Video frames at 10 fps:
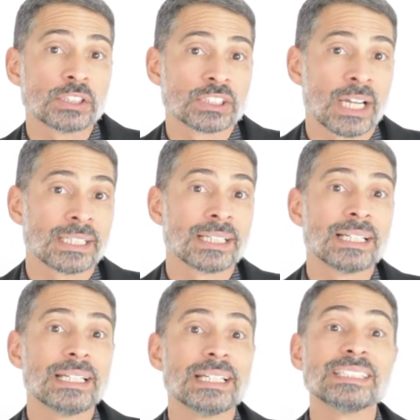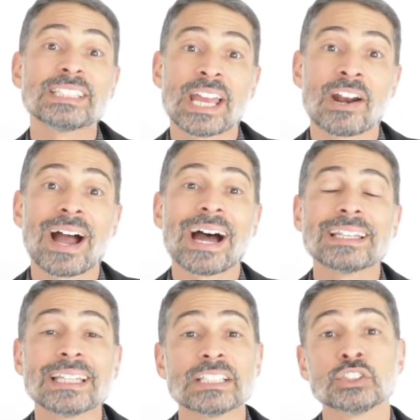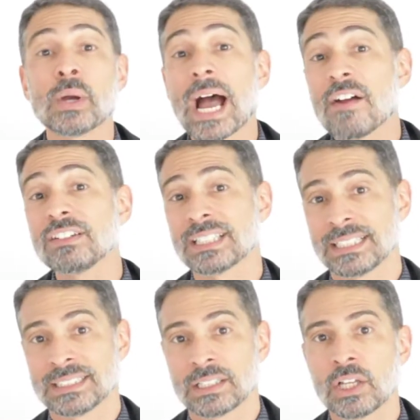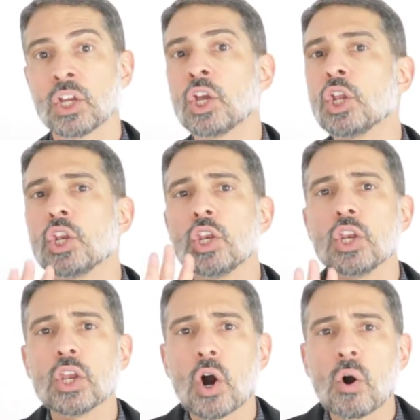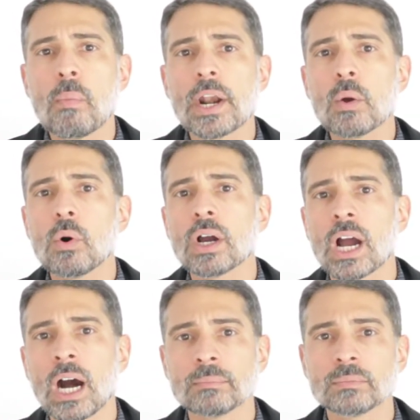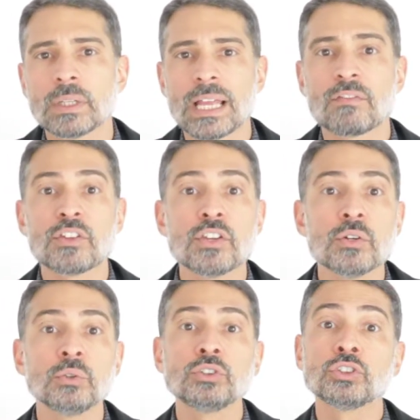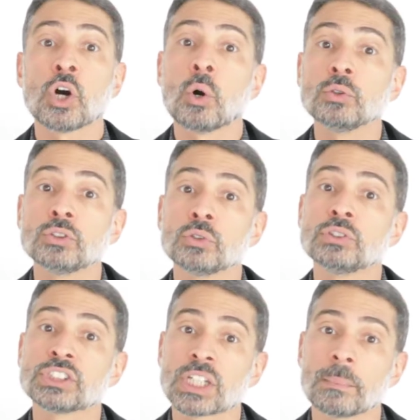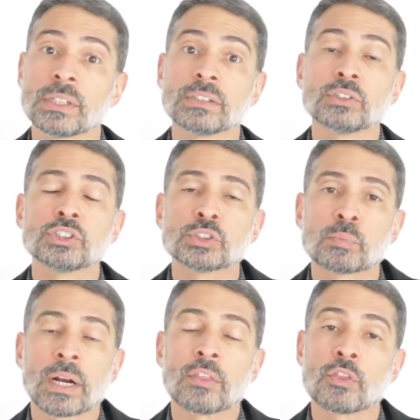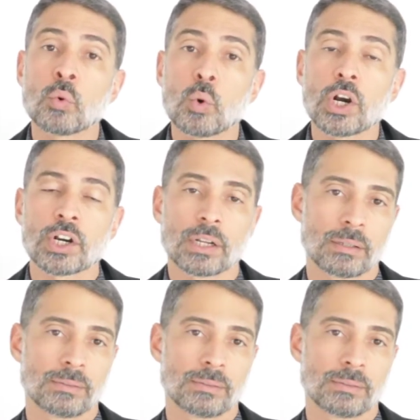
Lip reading: site is there unless you advertise it. Nobody will come if you don't do something to spread the word.